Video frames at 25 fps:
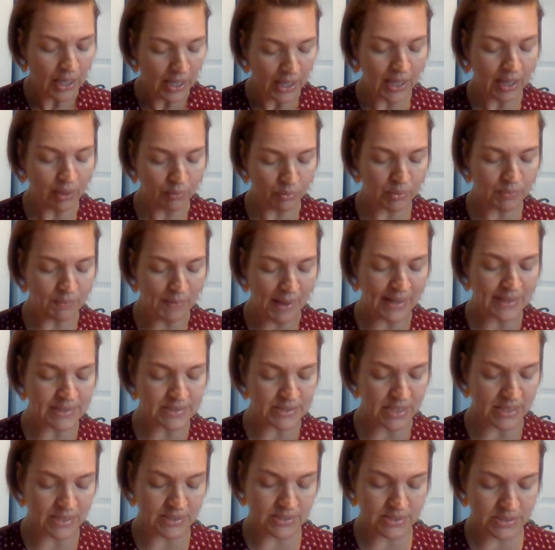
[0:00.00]
It would make
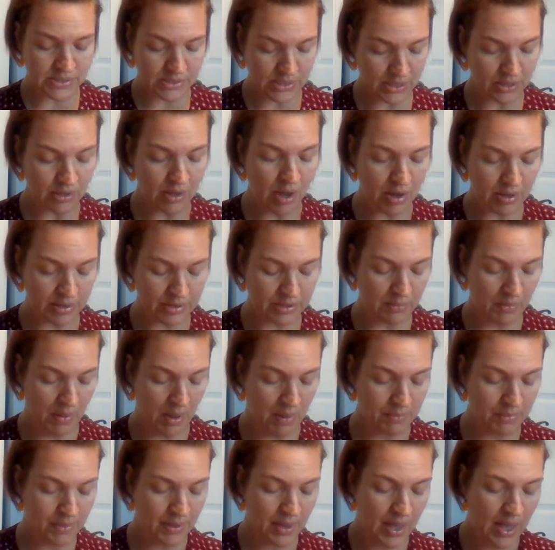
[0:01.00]
sense to lock them
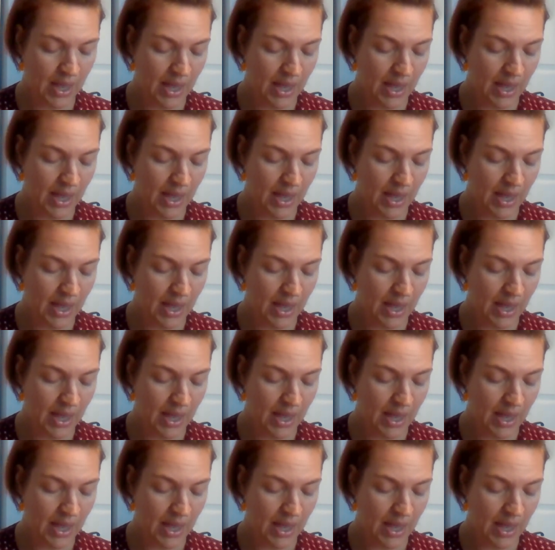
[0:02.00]
up.